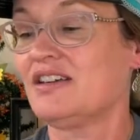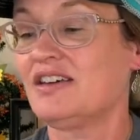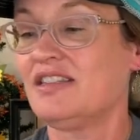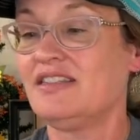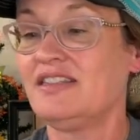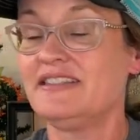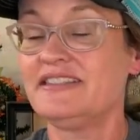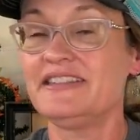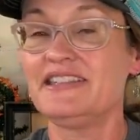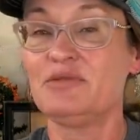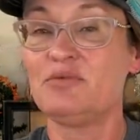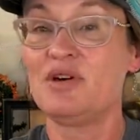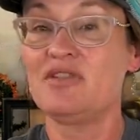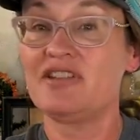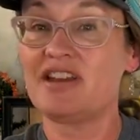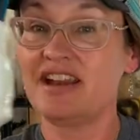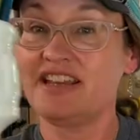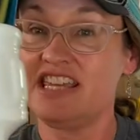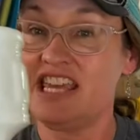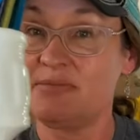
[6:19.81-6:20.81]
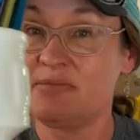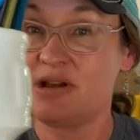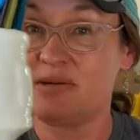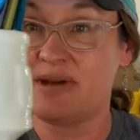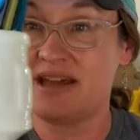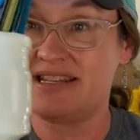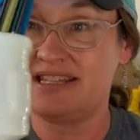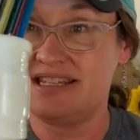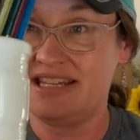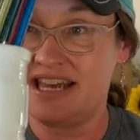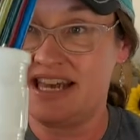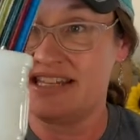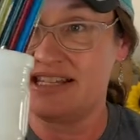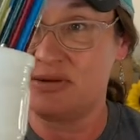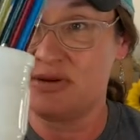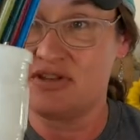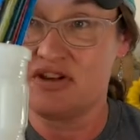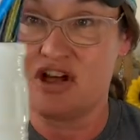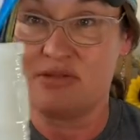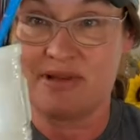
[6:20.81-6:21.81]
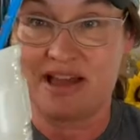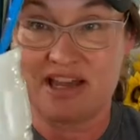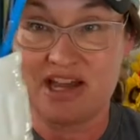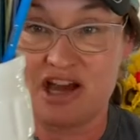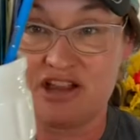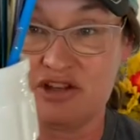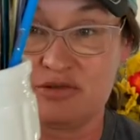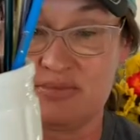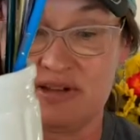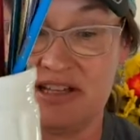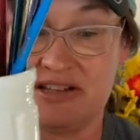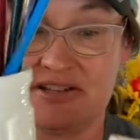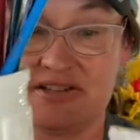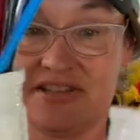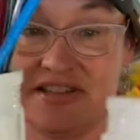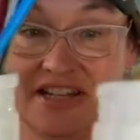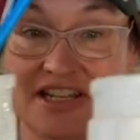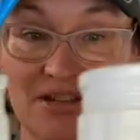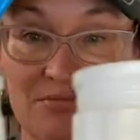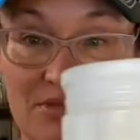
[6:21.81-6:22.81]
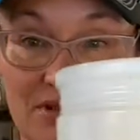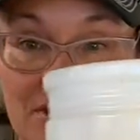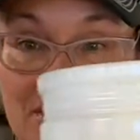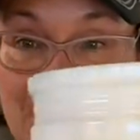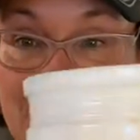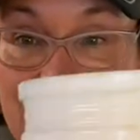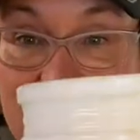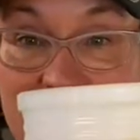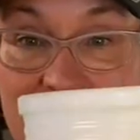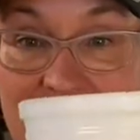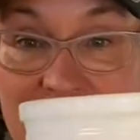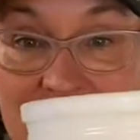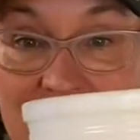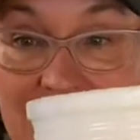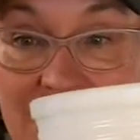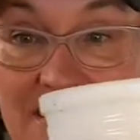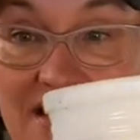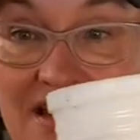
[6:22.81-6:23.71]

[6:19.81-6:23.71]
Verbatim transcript: This is the one that I keep on my desk with all my colored pencils in it, but look at this one.